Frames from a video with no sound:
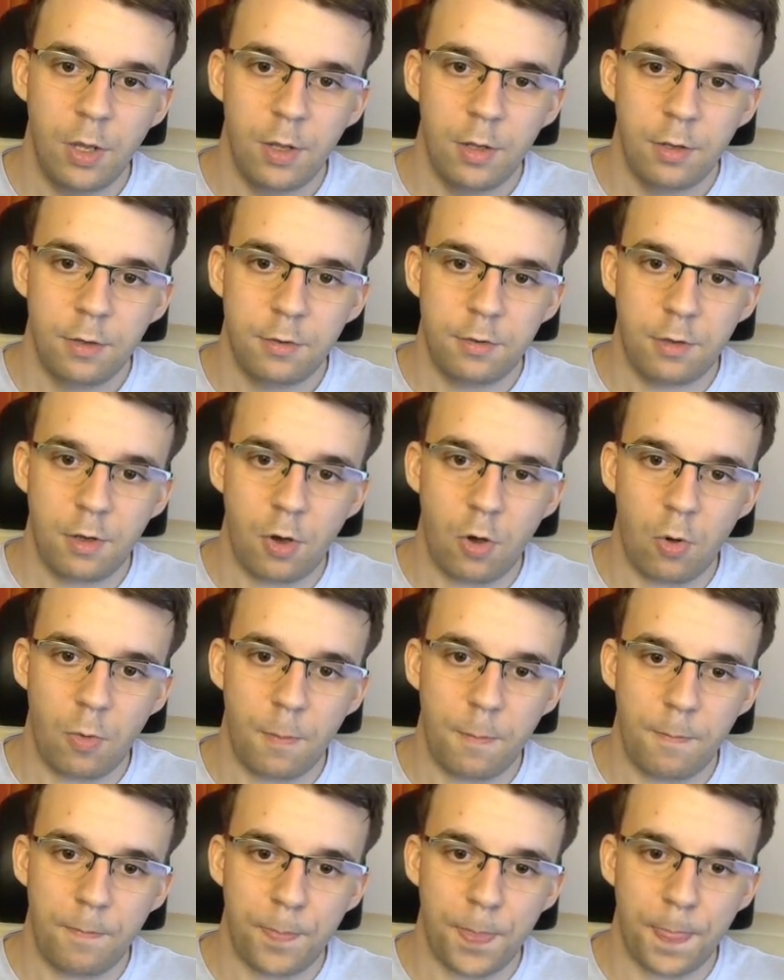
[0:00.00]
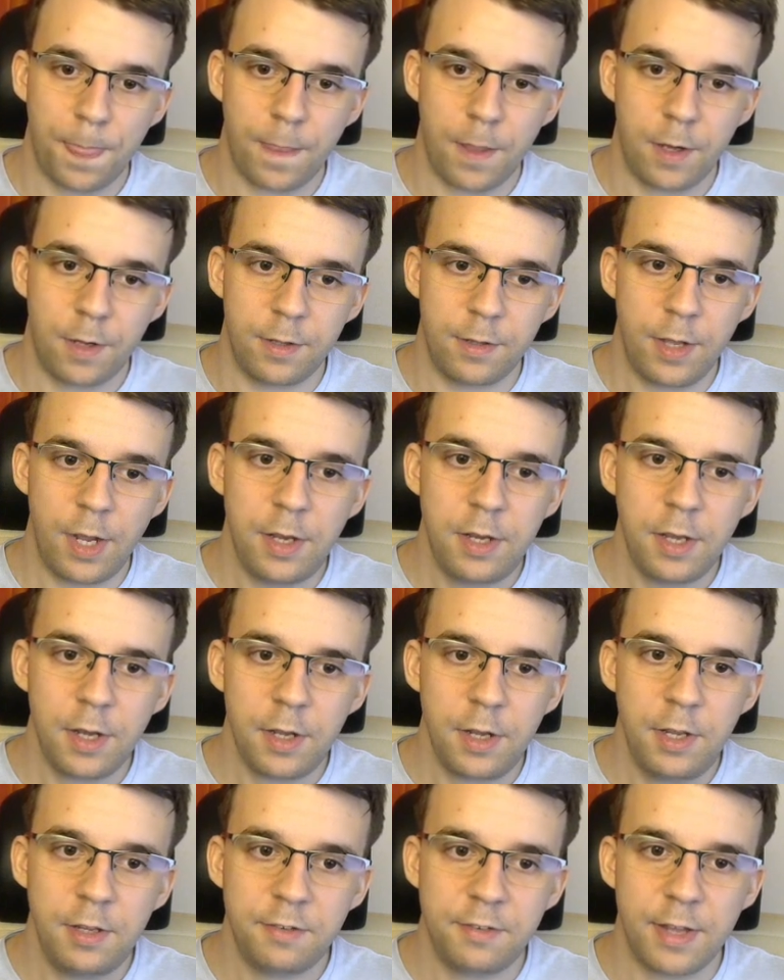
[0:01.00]
So the idea
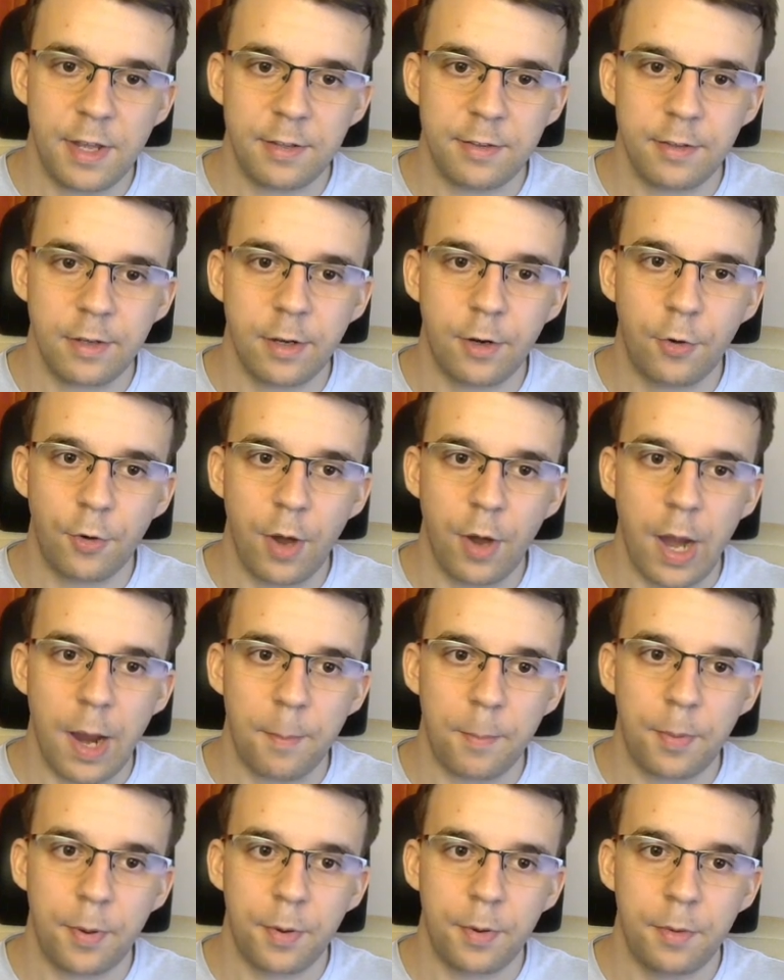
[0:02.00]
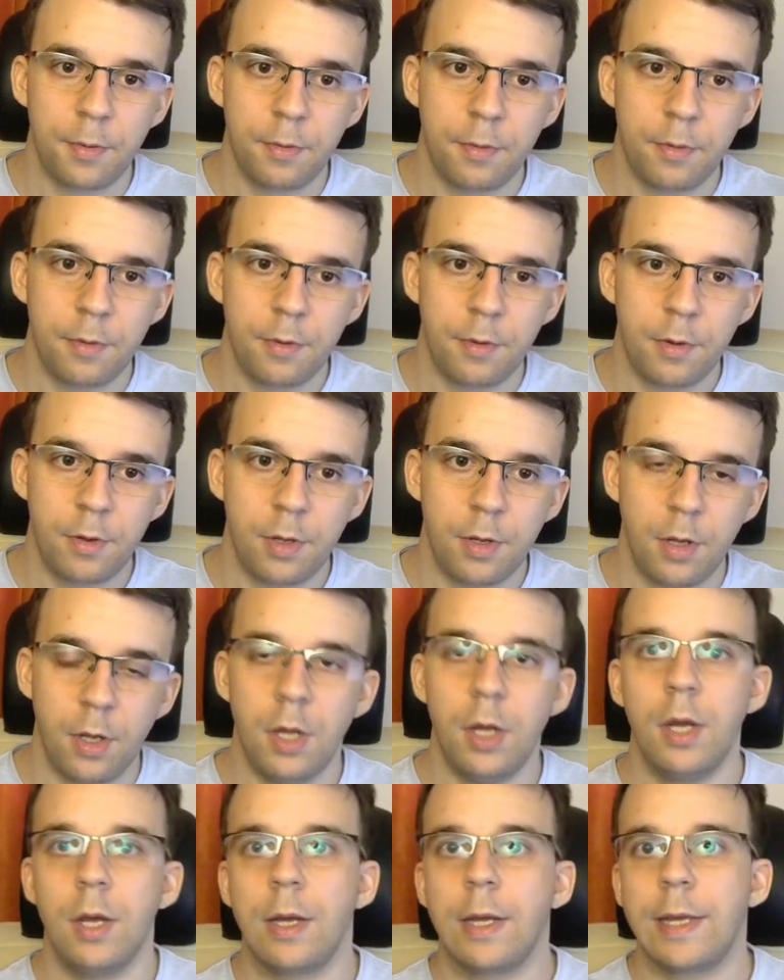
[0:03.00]
is that grep
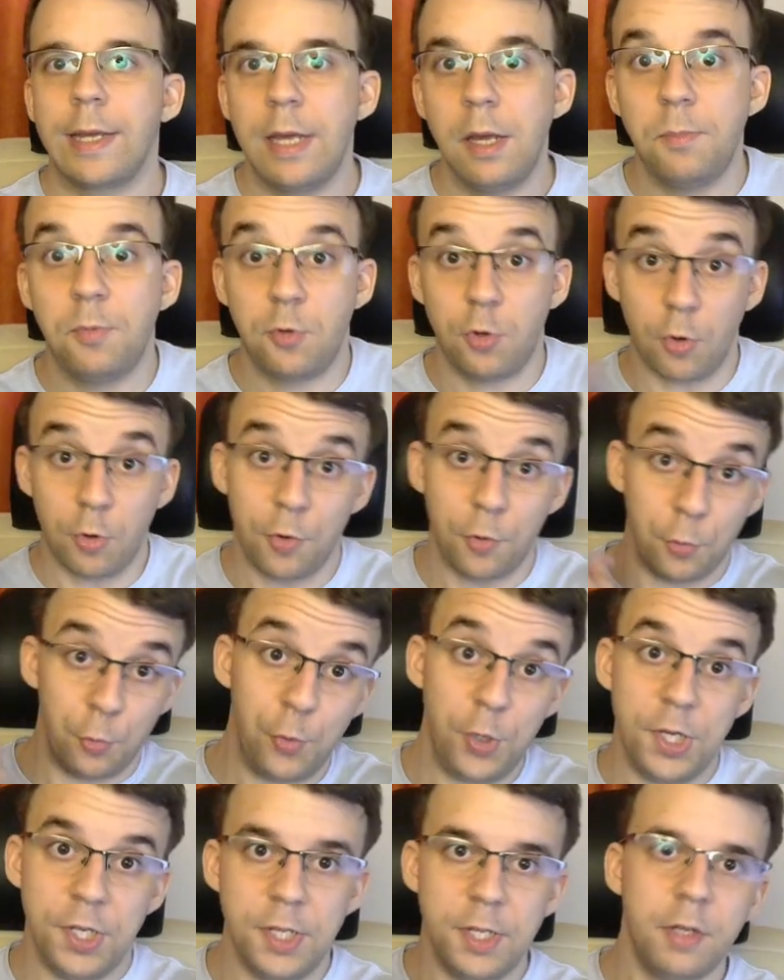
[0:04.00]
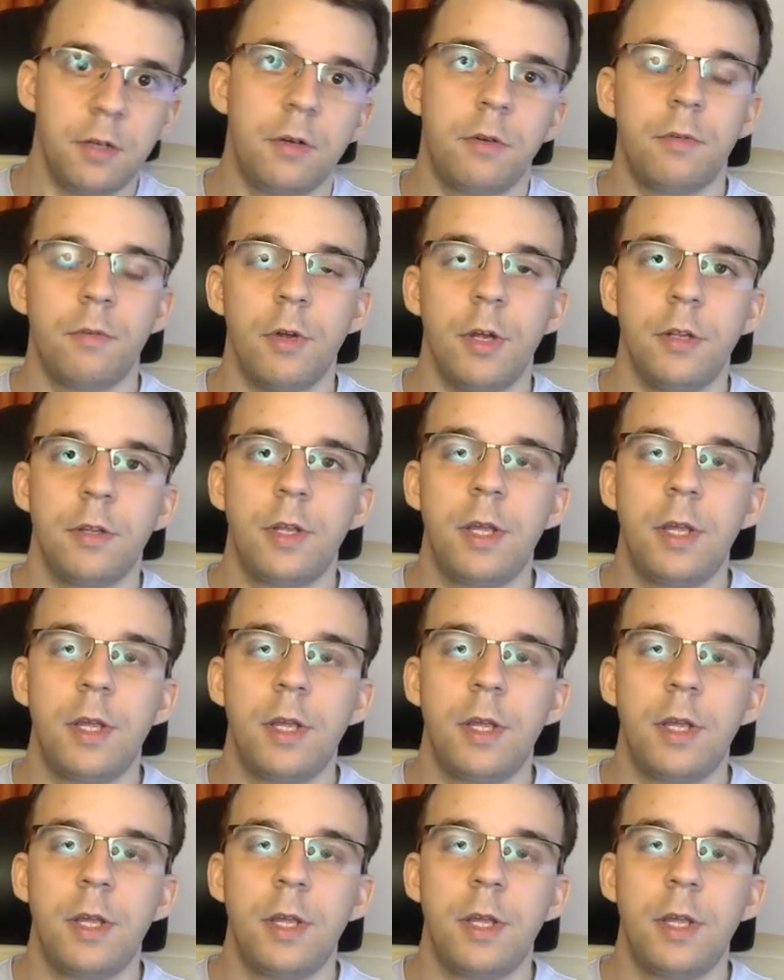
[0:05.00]
keeps on reading, right?